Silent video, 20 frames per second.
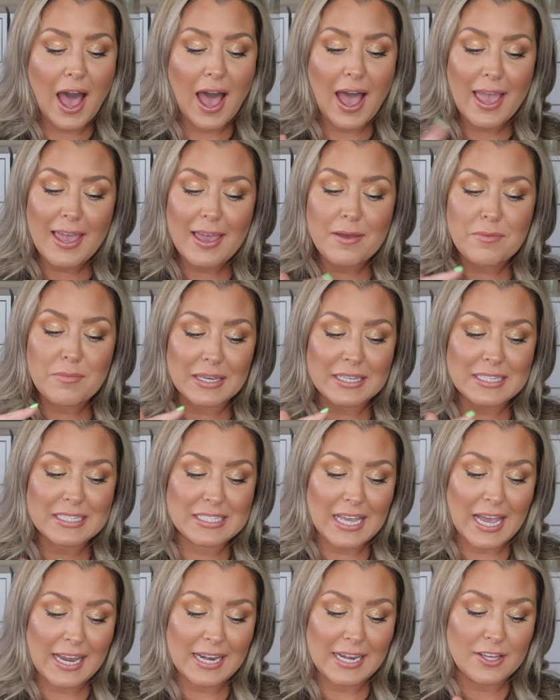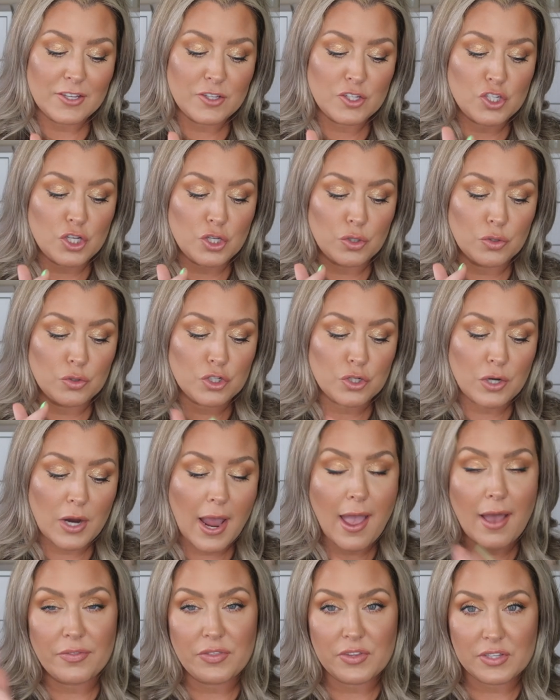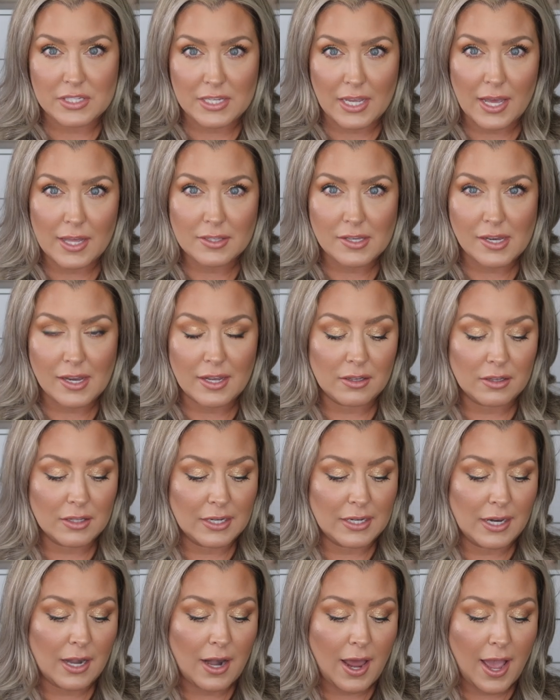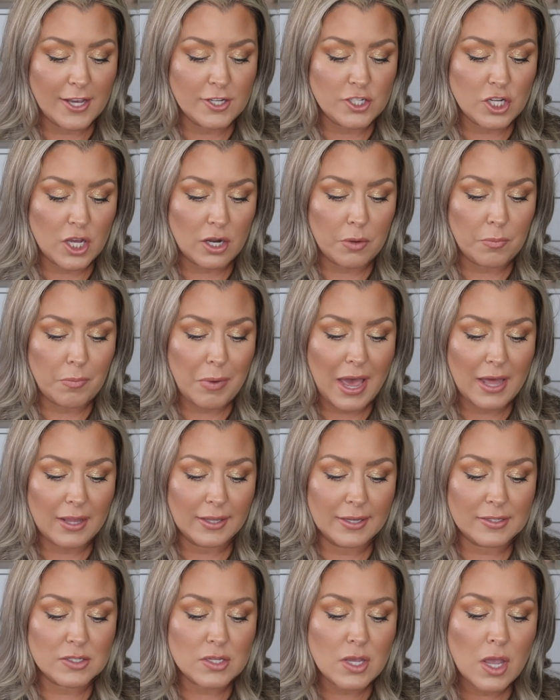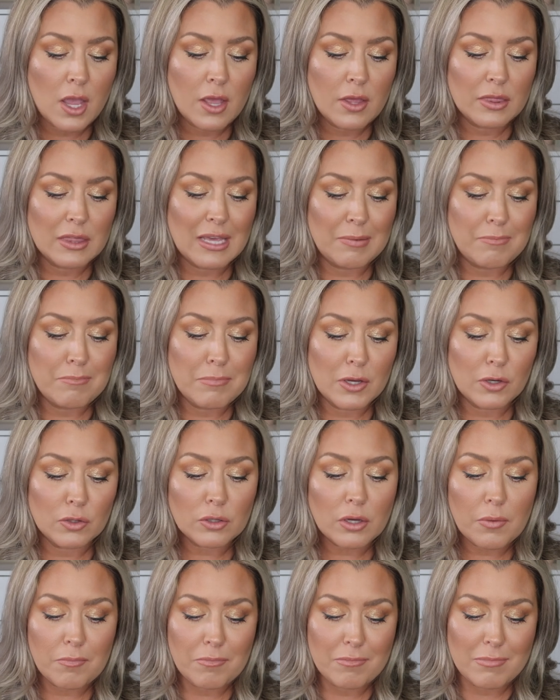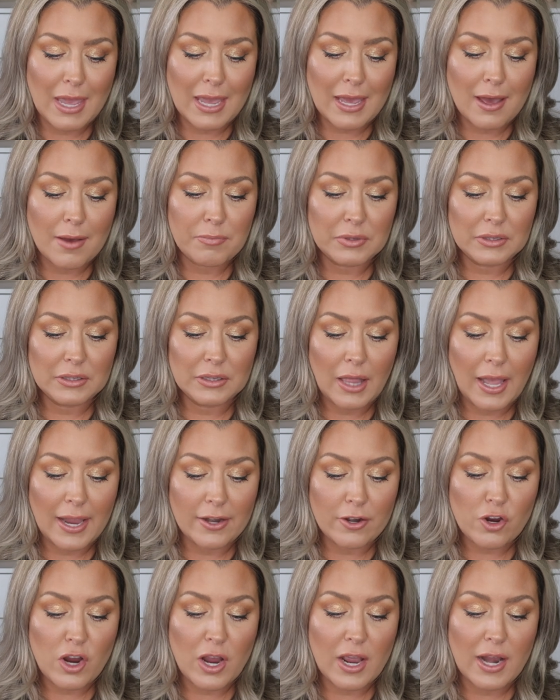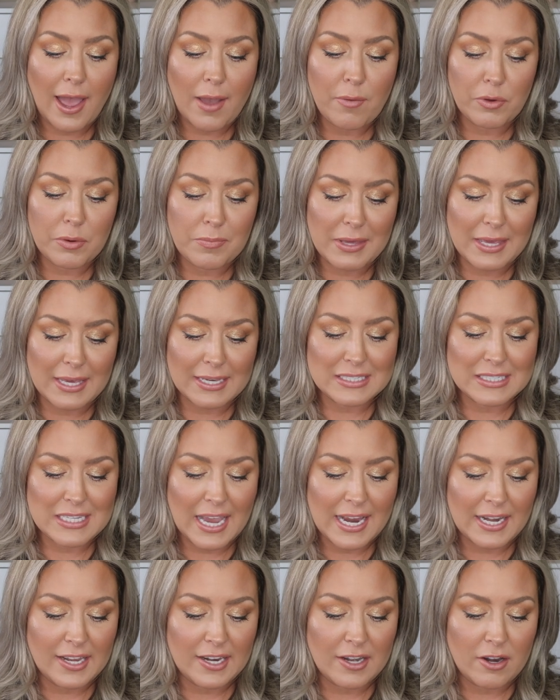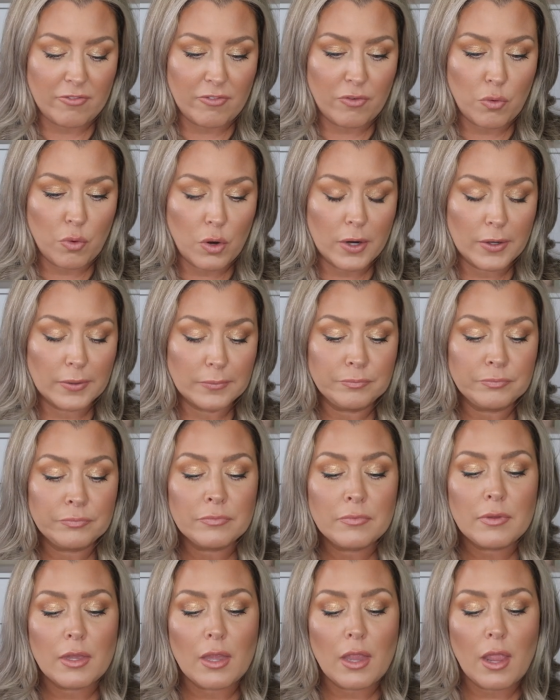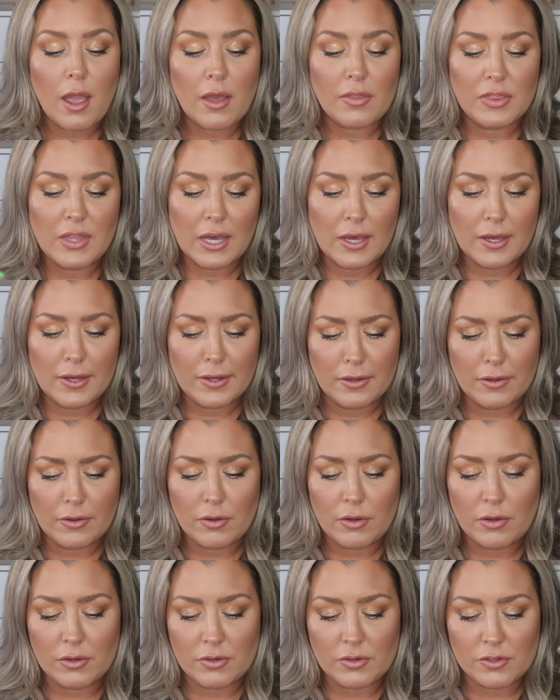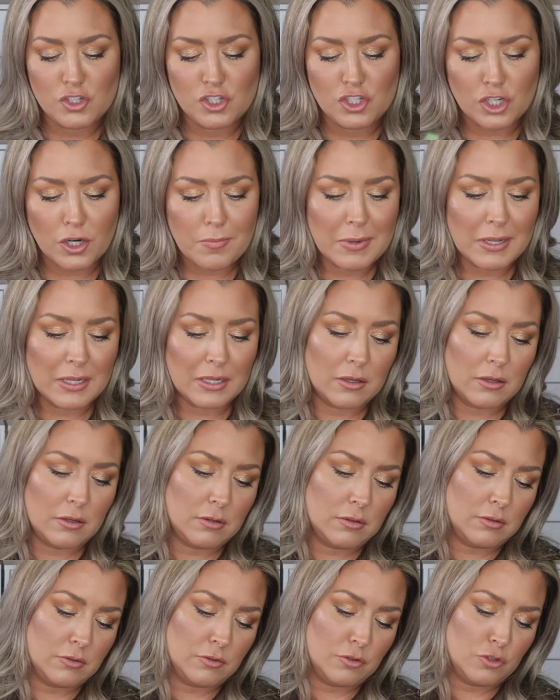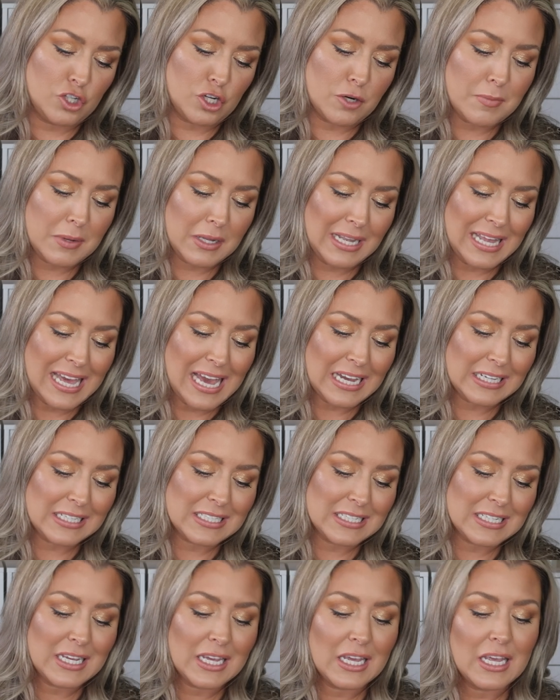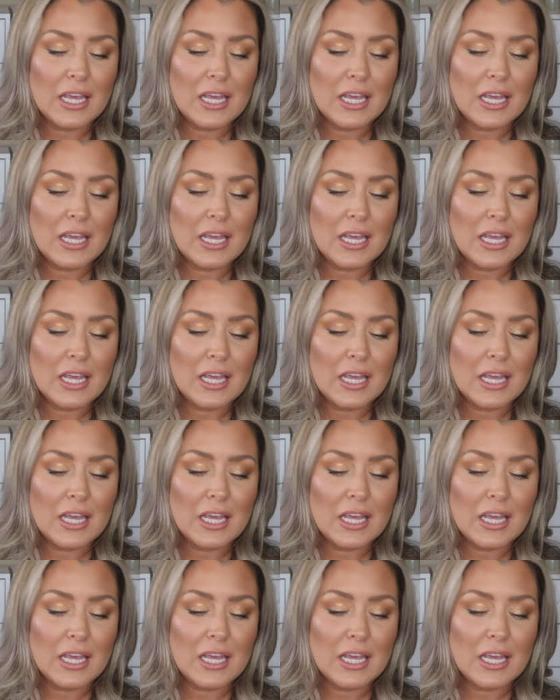I am excited to try out the Ciate London eyeshadow palette the milk makeup liner and I would be excited for the Dermal Dermelect